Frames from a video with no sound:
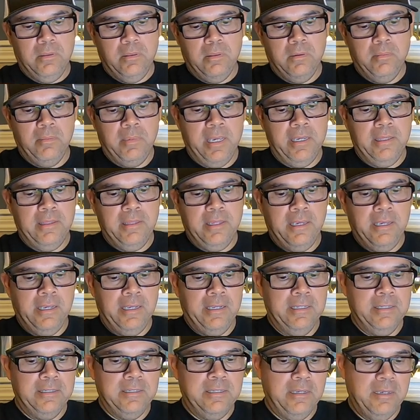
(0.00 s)
The main thing
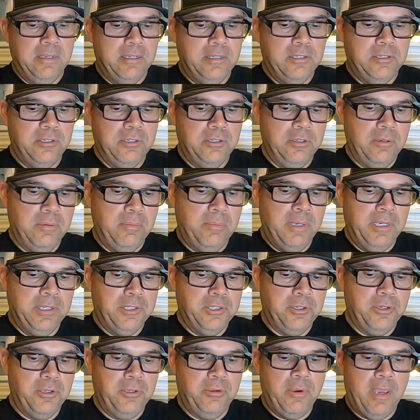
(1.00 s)
is to make
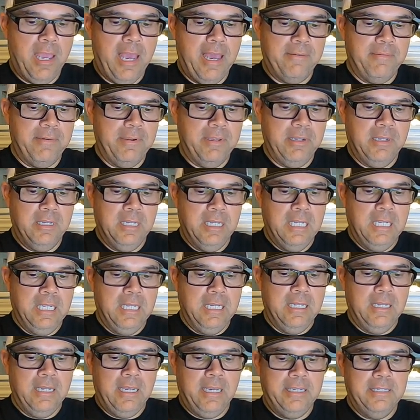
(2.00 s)
sure you have it
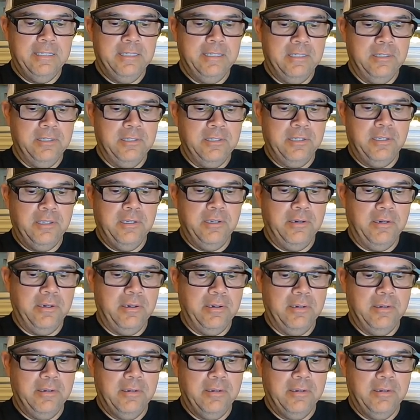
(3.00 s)
nice and secure.